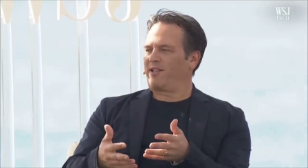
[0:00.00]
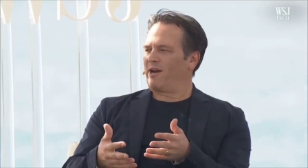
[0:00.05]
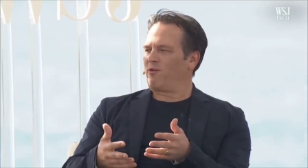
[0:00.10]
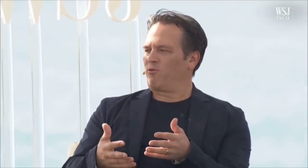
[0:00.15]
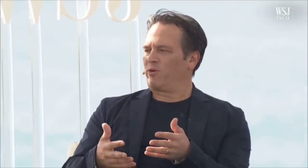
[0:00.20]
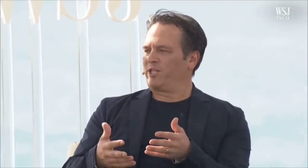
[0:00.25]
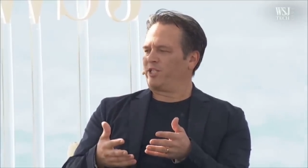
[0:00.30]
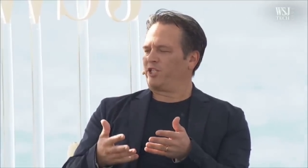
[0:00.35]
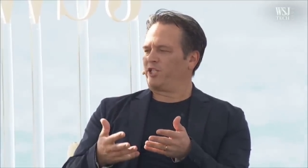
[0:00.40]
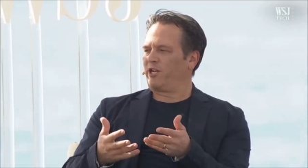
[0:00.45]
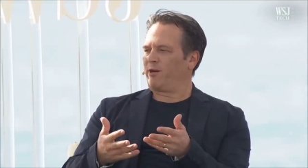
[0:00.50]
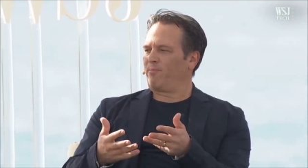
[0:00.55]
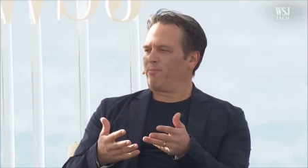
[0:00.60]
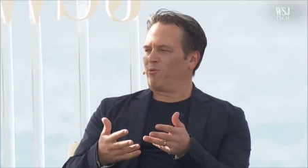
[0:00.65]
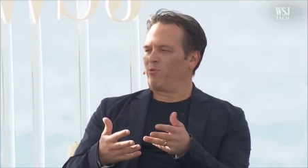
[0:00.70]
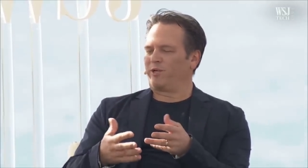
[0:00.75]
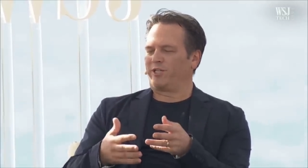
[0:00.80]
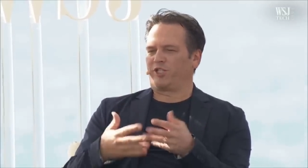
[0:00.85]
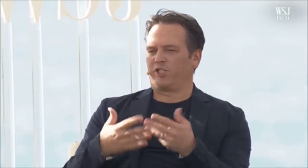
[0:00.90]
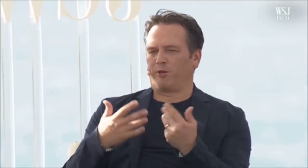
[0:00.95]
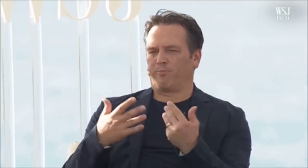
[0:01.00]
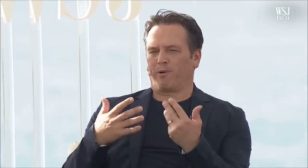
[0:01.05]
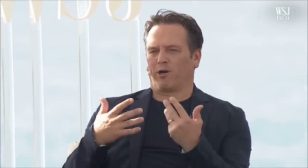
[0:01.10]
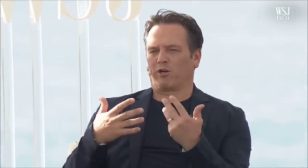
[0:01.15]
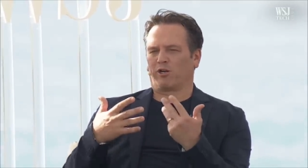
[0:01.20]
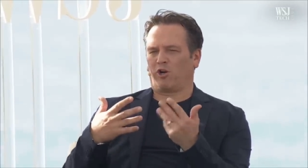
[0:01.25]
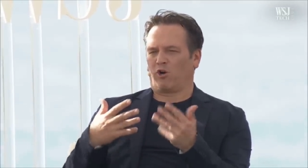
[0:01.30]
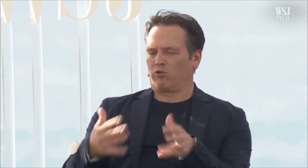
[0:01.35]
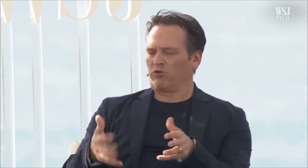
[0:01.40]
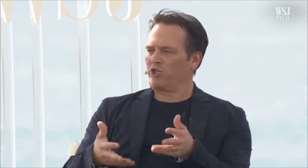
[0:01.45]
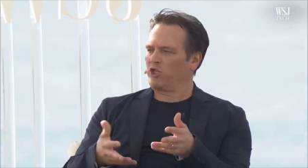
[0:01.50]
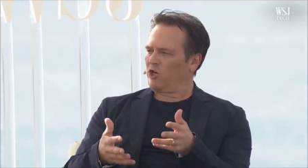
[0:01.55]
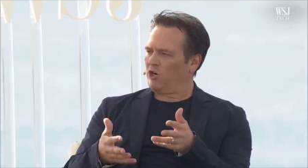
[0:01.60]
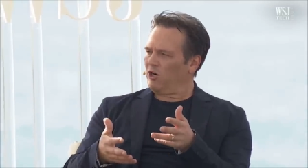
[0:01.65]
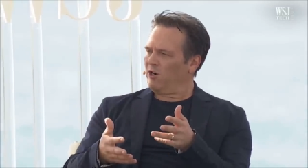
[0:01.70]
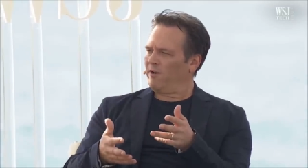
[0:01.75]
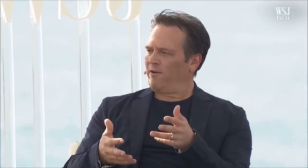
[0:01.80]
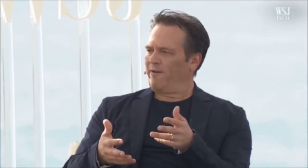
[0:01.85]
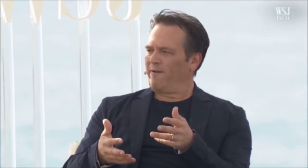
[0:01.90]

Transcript: that we ship, we ship our culture.